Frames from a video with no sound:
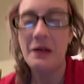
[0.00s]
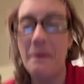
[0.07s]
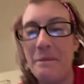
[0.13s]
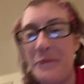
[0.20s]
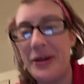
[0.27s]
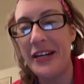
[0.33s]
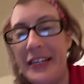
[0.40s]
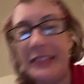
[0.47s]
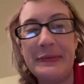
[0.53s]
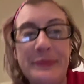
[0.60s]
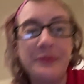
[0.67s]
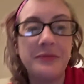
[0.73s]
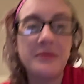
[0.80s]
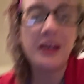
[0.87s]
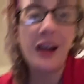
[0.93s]
But
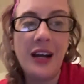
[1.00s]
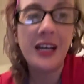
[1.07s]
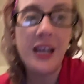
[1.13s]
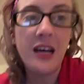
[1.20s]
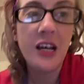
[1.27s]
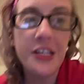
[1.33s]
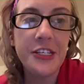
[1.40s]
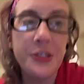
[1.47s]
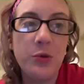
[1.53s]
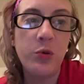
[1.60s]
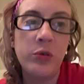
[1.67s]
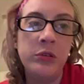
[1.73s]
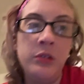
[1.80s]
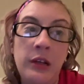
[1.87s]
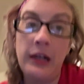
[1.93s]
I guess
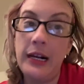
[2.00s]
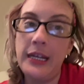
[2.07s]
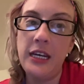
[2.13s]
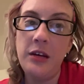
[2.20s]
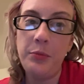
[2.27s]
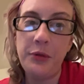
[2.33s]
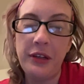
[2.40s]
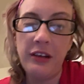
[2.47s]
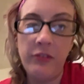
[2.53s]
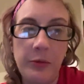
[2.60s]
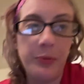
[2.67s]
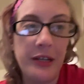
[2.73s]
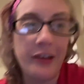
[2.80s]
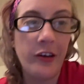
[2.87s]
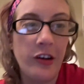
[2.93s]
I can't believe we've
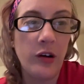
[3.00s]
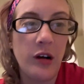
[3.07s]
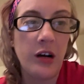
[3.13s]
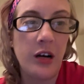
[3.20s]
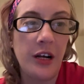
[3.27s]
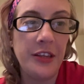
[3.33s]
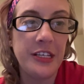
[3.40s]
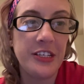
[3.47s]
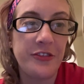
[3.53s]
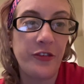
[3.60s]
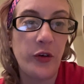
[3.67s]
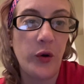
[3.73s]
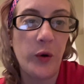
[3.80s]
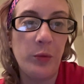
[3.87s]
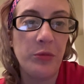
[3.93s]
been on this
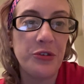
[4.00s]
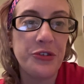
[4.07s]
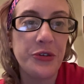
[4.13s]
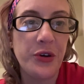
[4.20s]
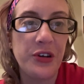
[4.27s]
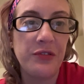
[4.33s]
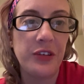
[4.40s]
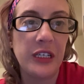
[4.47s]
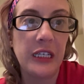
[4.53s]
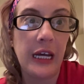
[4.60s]
for almost over an